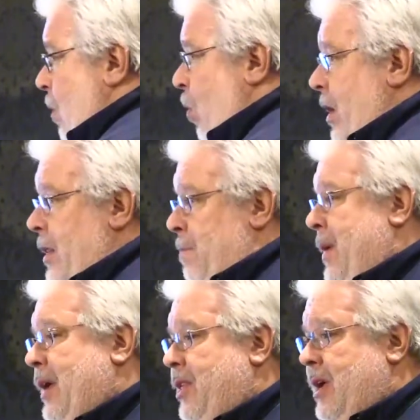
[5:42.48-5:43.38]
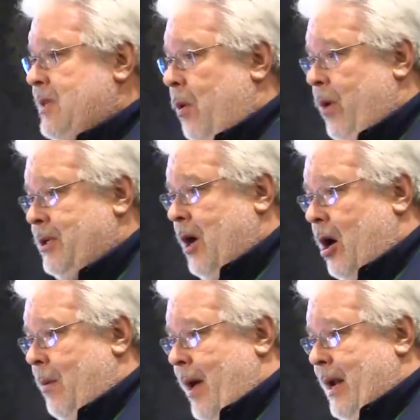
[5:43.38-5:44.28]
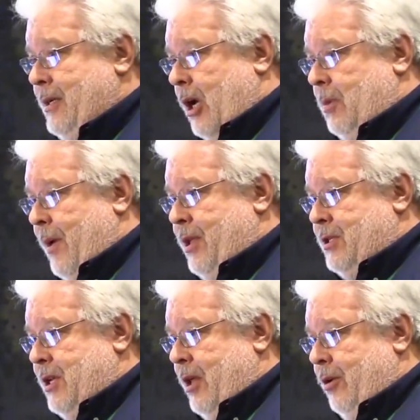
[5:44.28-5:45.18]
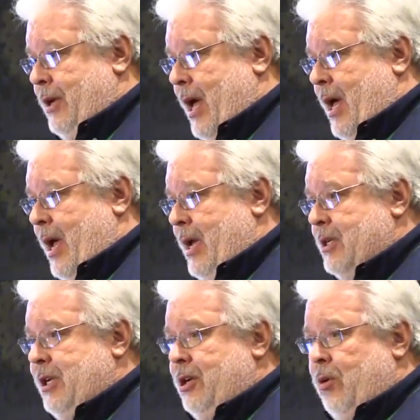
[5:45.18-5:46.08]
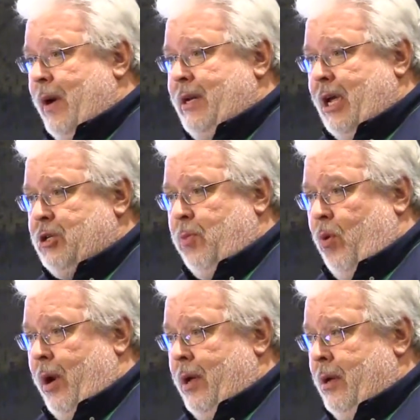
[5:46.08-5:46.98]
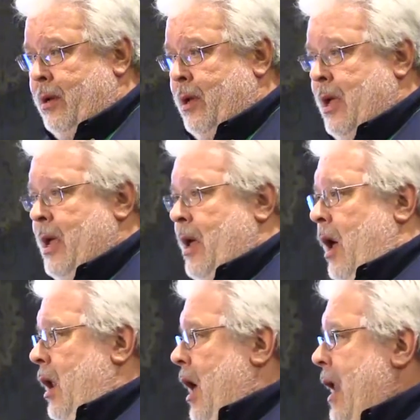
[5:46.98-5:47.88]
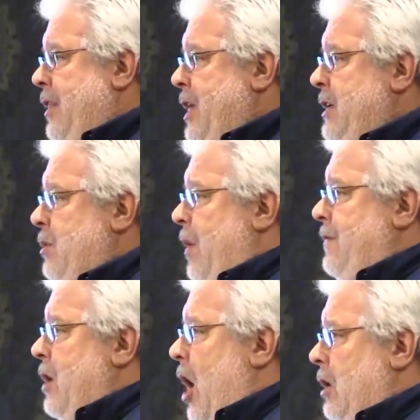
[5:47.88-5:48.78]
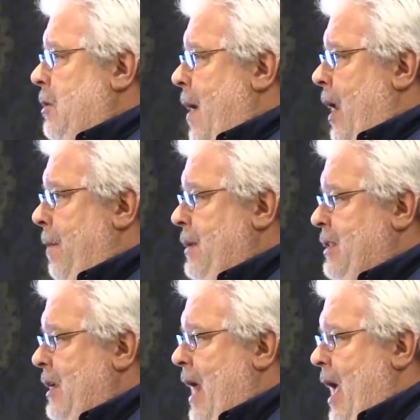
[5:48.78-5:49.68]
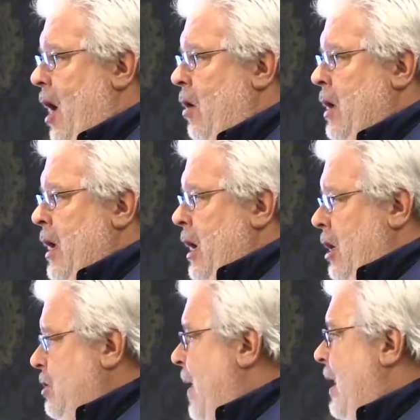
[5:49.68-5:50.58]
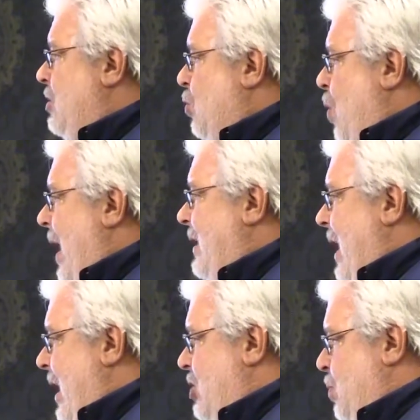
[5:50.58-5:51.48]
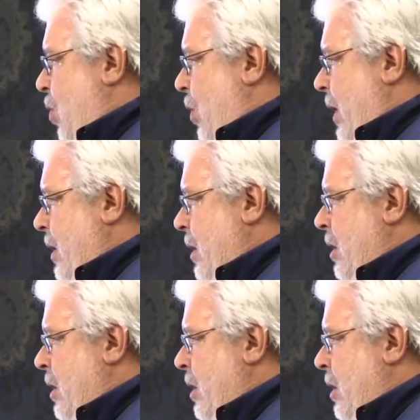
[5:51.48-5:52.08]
One of the big things I want to talk about, and I talked about this the other day, is indirect exporting. A lot of things that we've talked about up until now is about direct exporting.